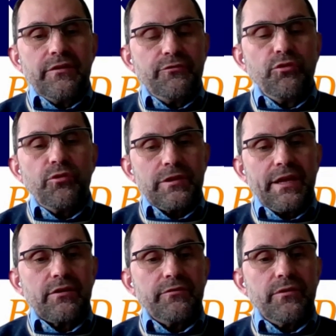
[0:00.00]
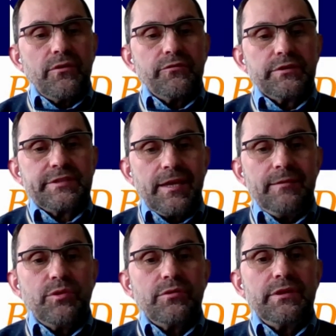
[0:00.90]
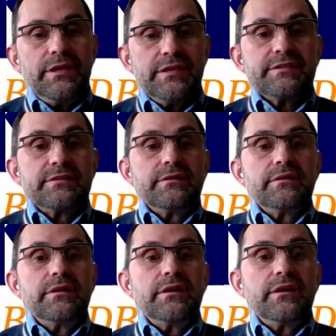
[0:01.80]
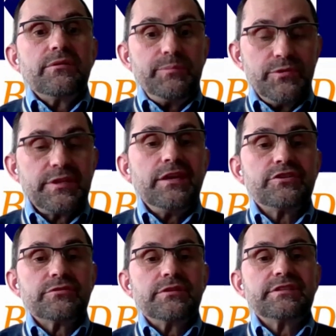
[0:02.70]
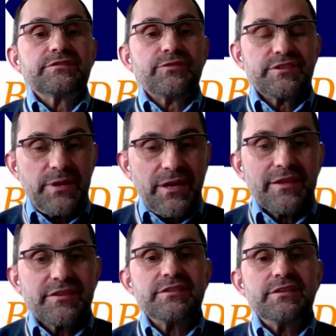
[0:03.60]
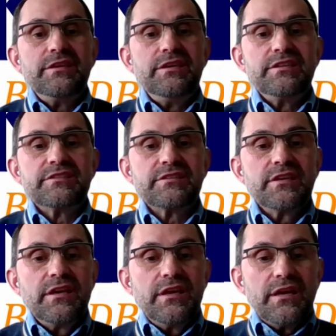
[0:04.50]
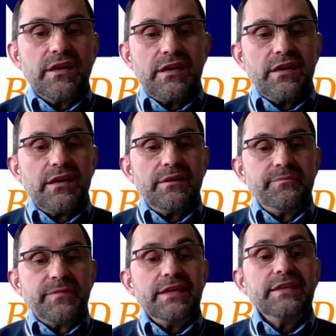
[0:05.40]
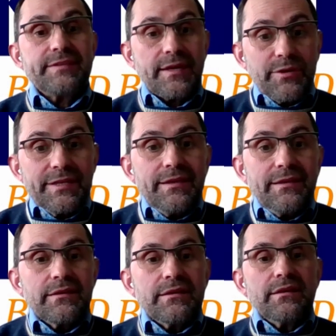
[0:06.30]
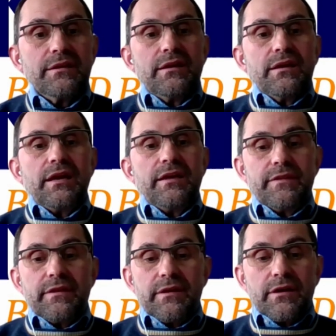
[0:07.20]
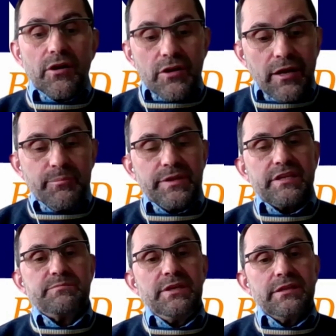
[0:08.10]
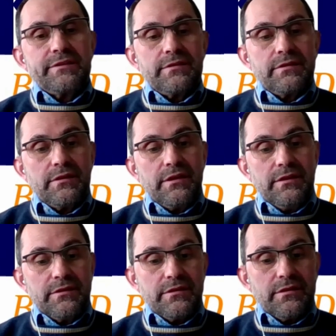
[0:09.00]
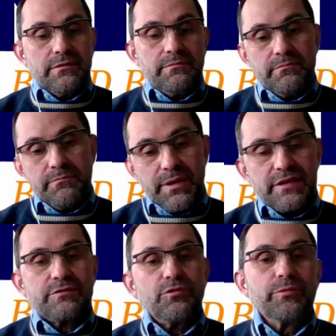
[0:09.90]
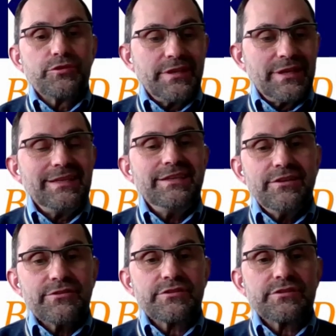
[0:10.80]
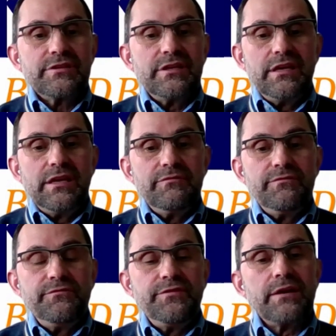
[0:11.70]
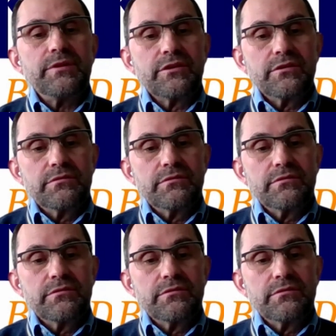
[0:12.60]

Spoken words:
fourth leg of the table is reputation, is transparency, is integrity. And our company has built in the past almost 90 years a very